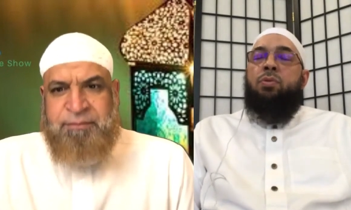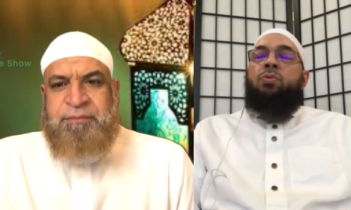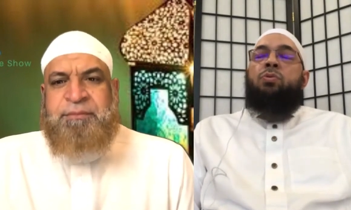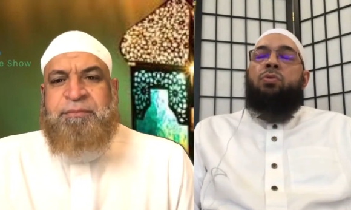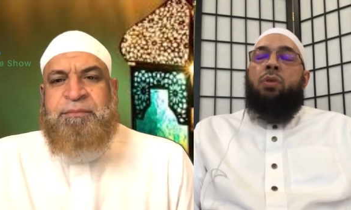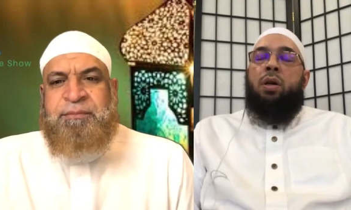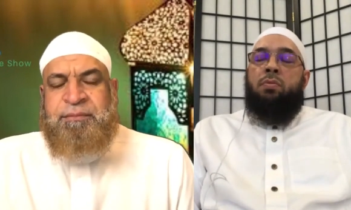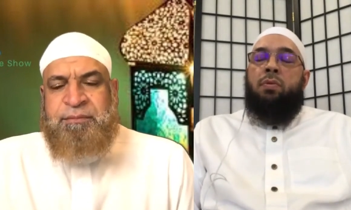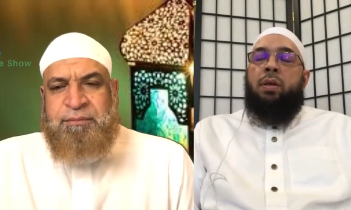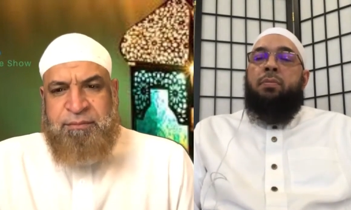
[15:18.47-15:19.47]
Speaker 1: amanu kunu
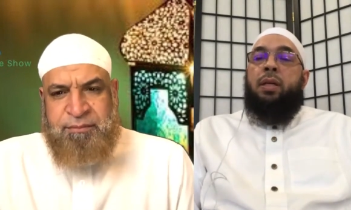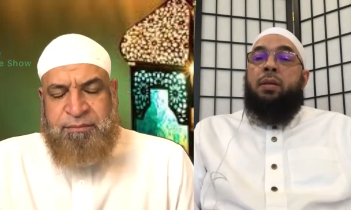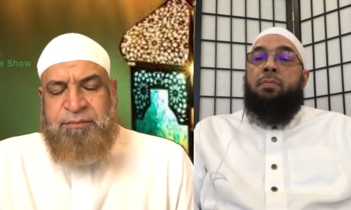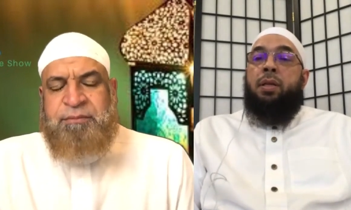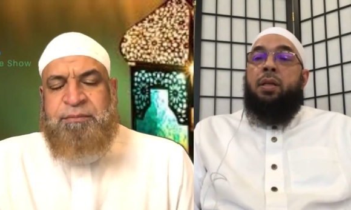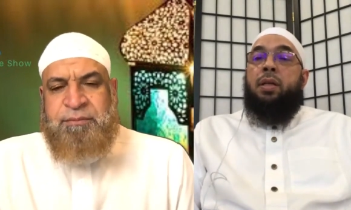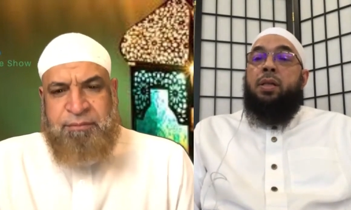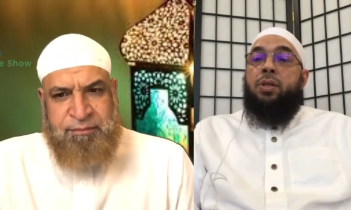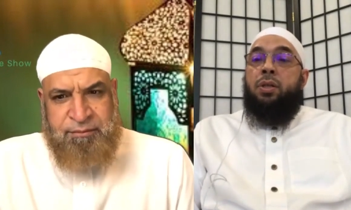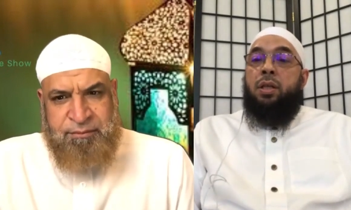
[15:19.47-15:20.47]
qawwamina bil
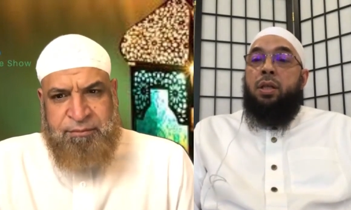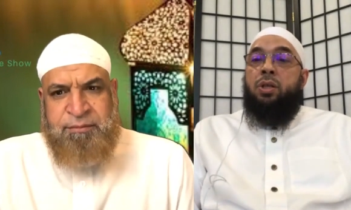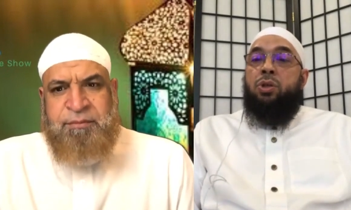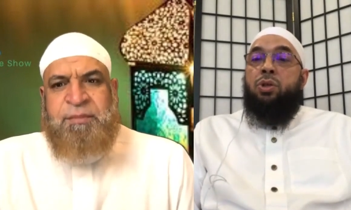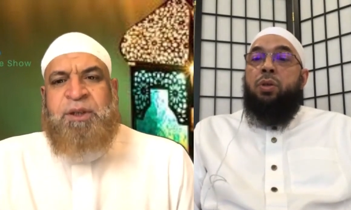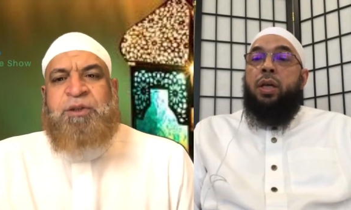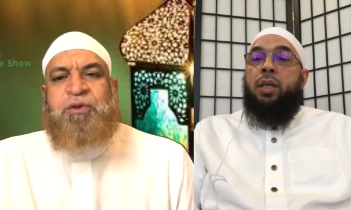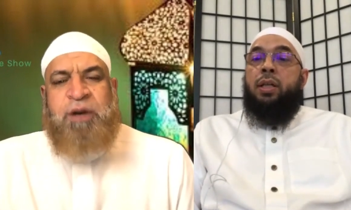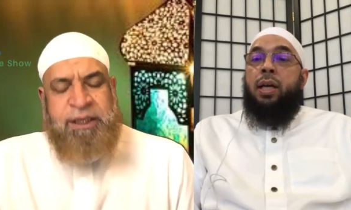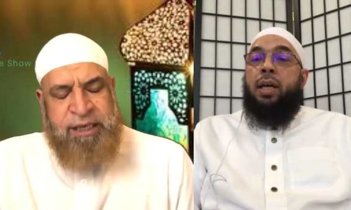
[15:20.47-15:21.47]
qisti
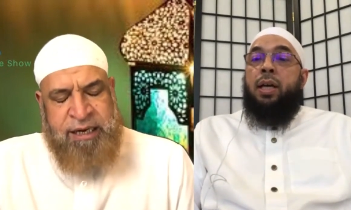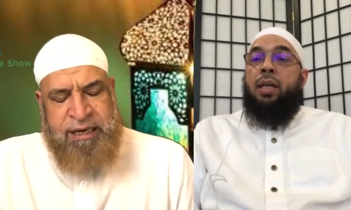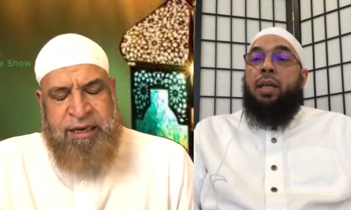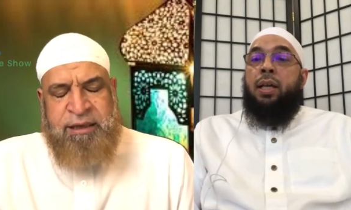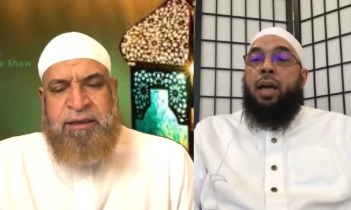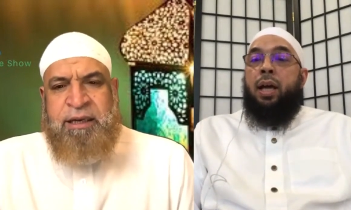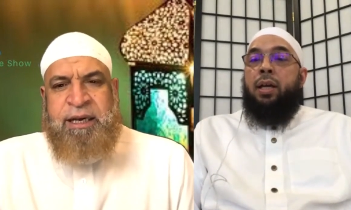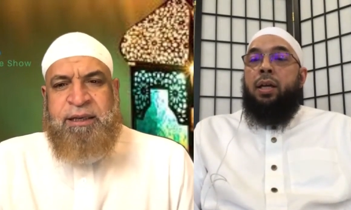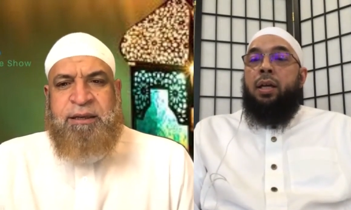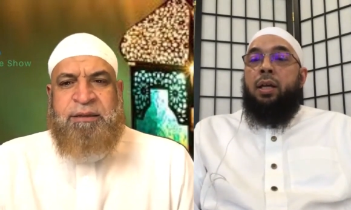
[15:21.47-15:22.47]
shuhada'a lillah
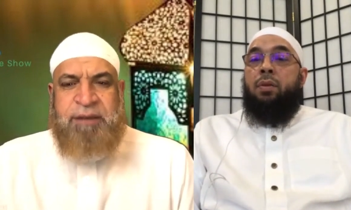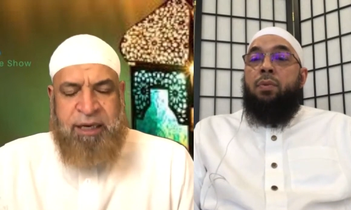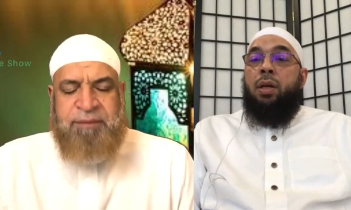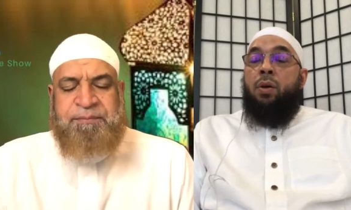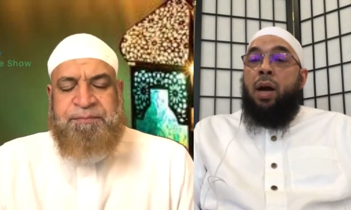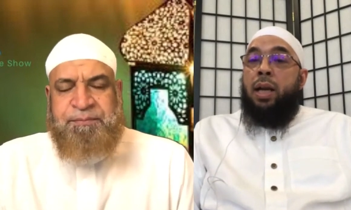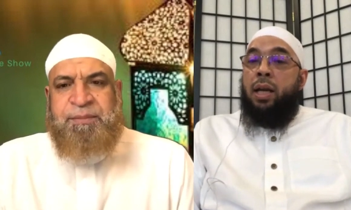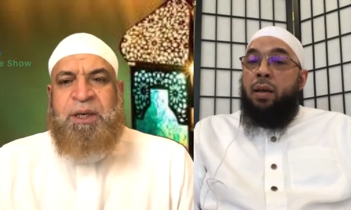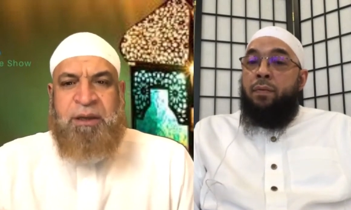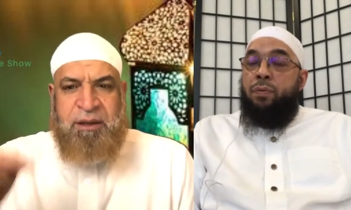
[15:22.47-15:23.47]
walau
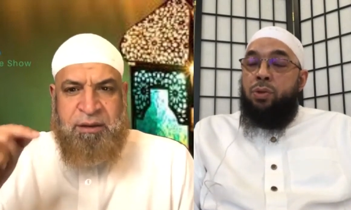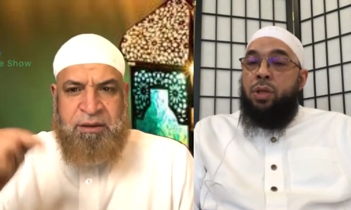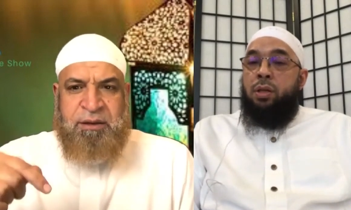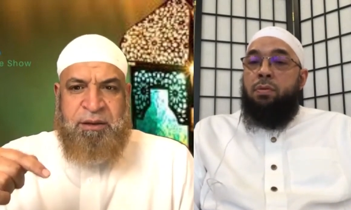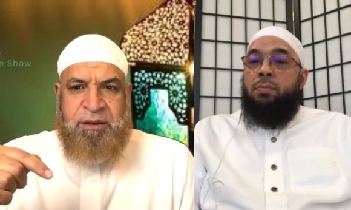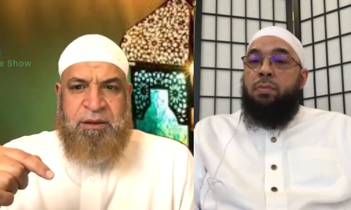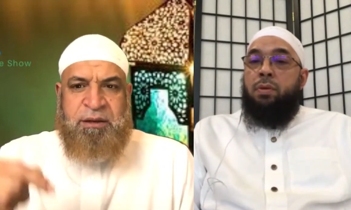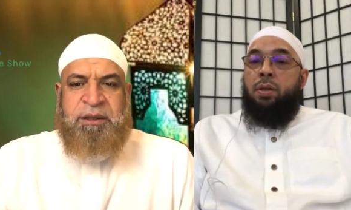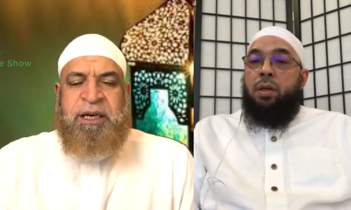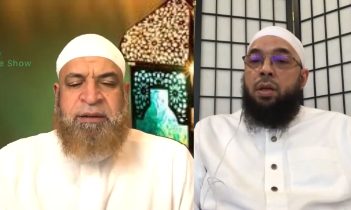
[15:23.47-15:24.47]
ala anfusikum.
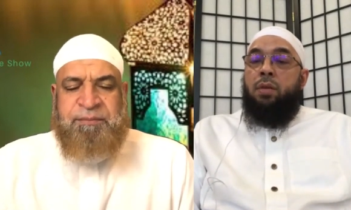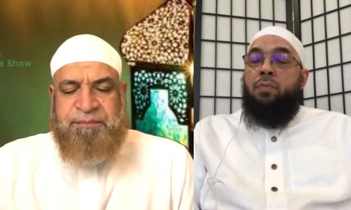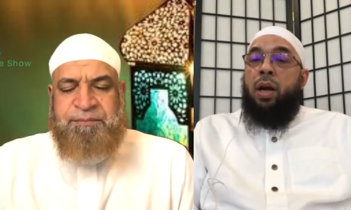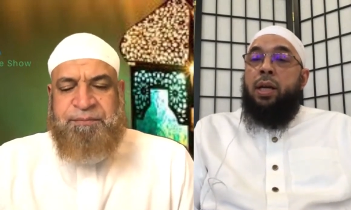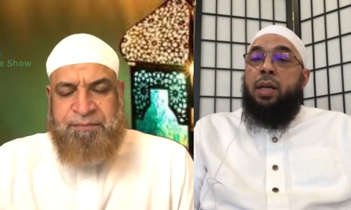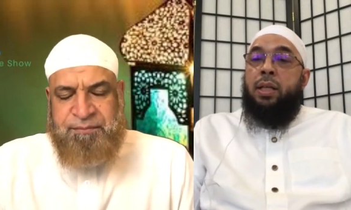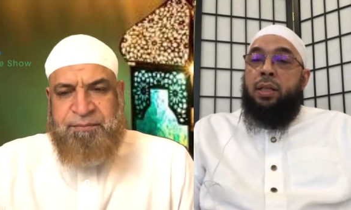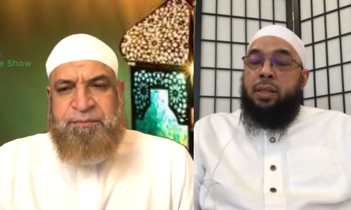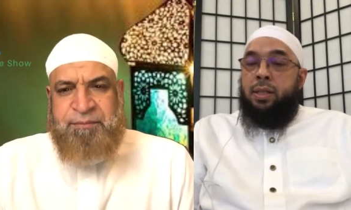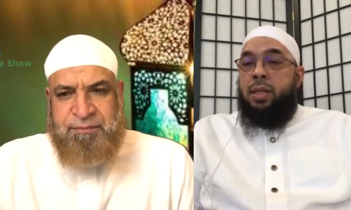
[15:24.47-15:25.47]
Speaker 2: No.
Speaker 1: Right?
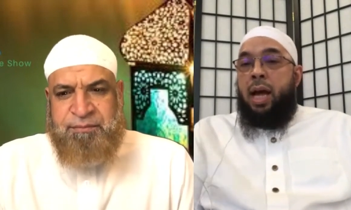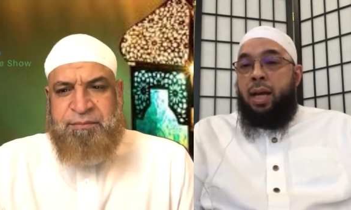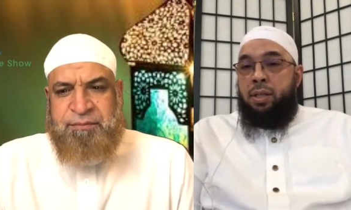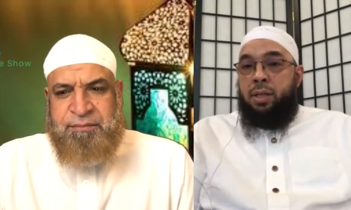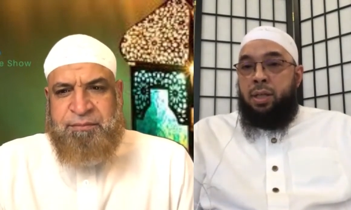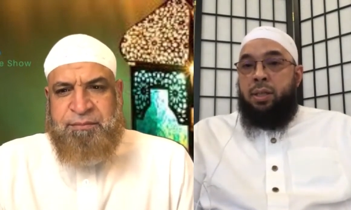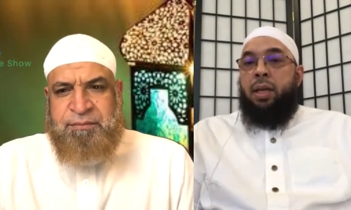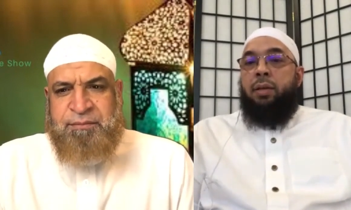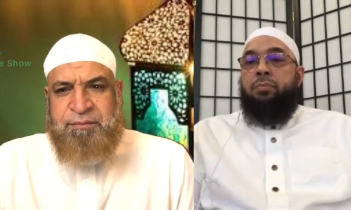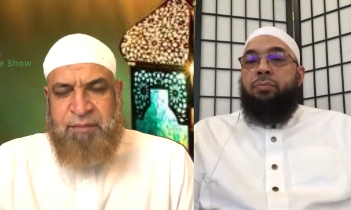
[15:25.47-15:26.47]
And this is the ayat
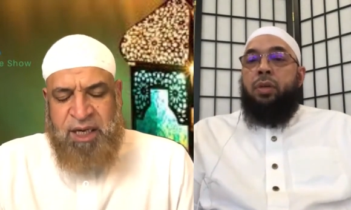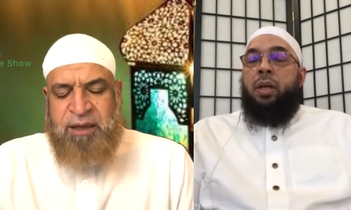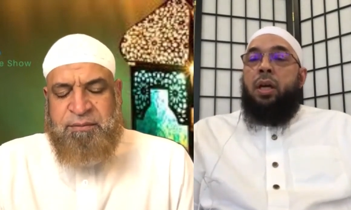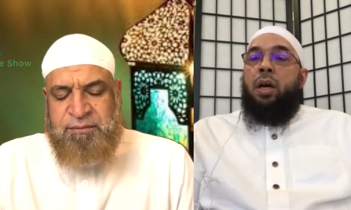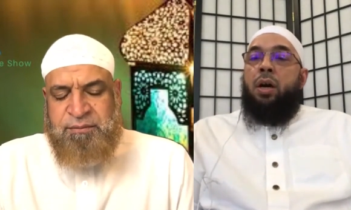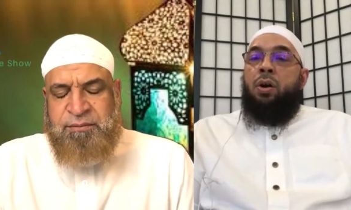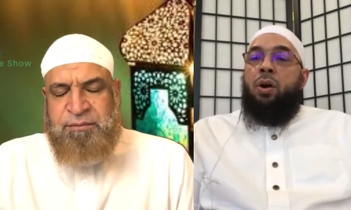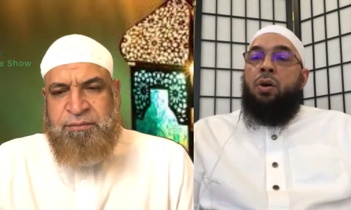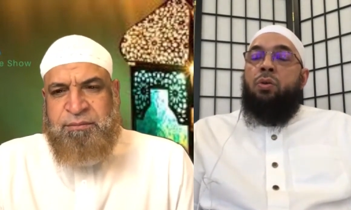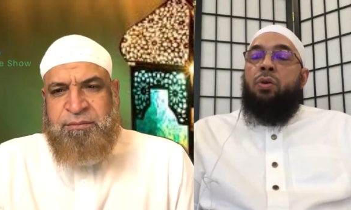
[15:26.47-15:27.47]
An-Nisa.
Speaker 2: No.
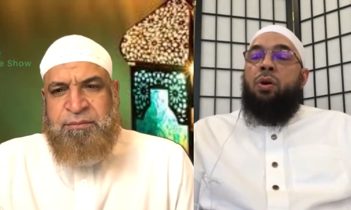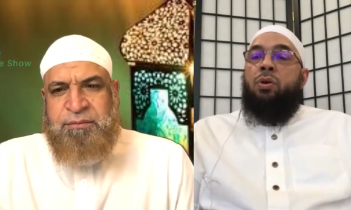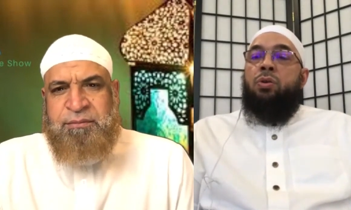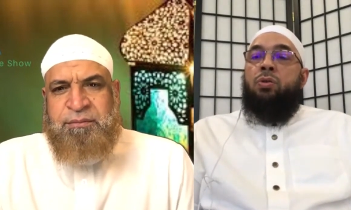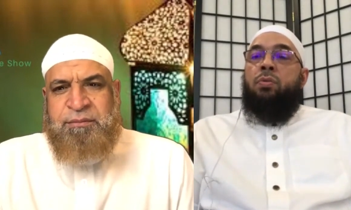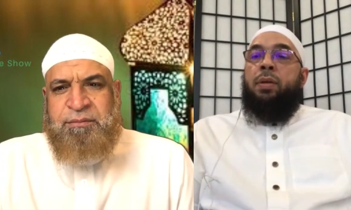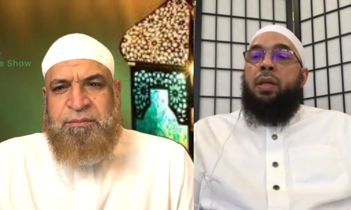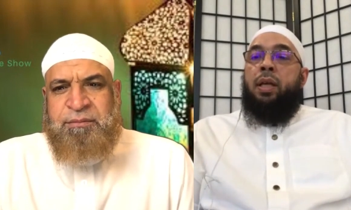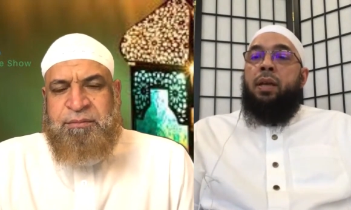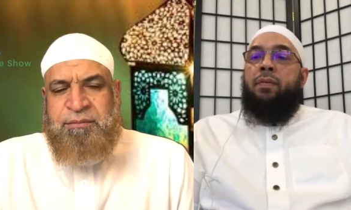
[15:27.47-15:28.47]
Speaker 1: Oh, oh, oh, you who
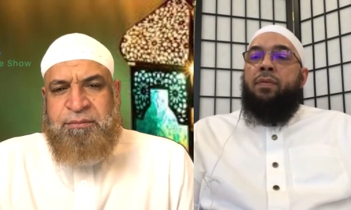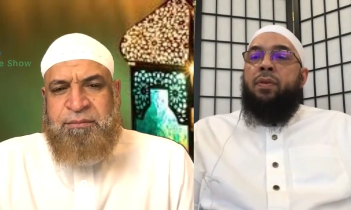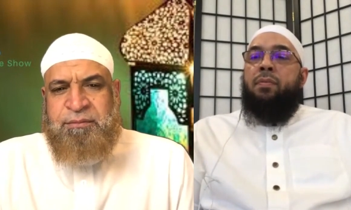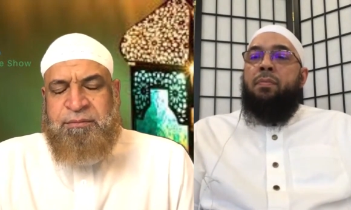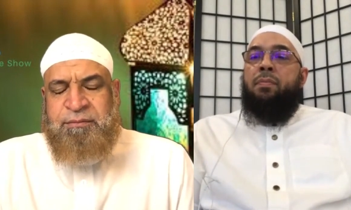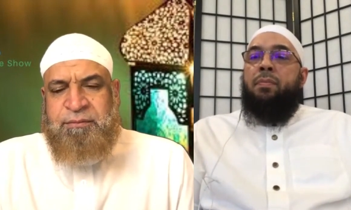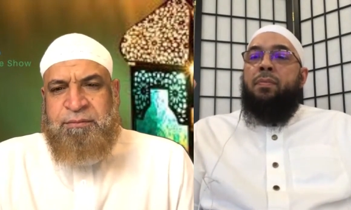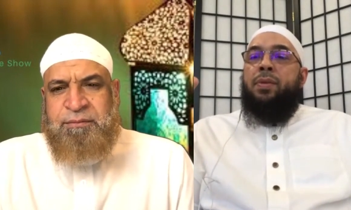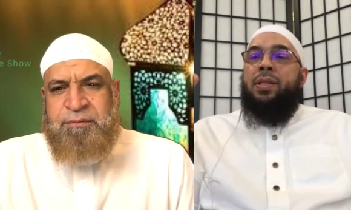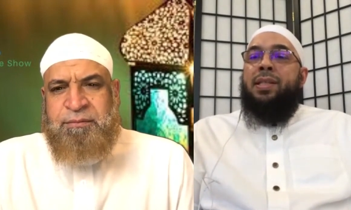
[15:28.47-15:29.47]
believe,
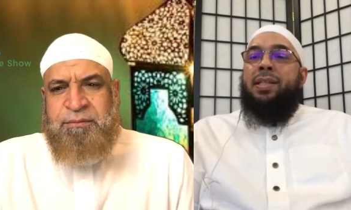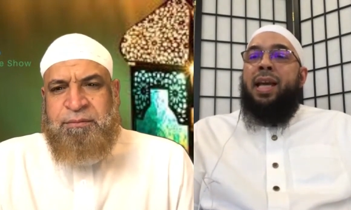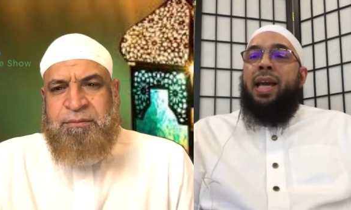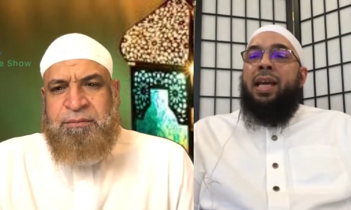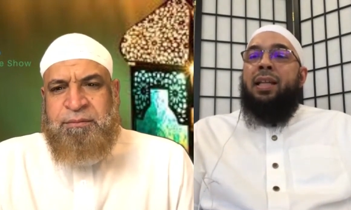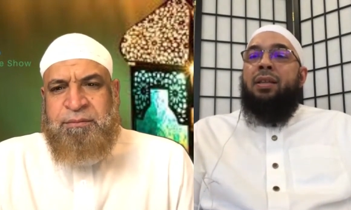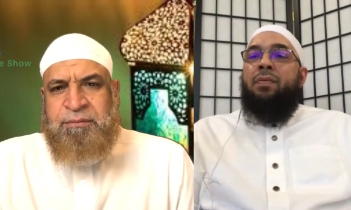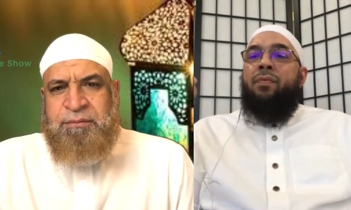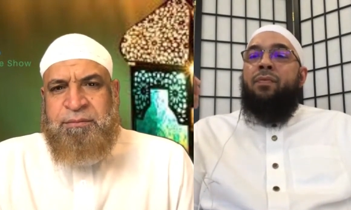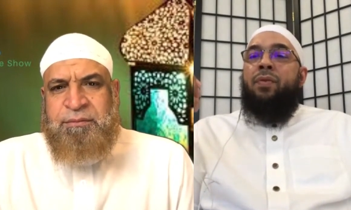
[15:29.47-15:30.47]
stand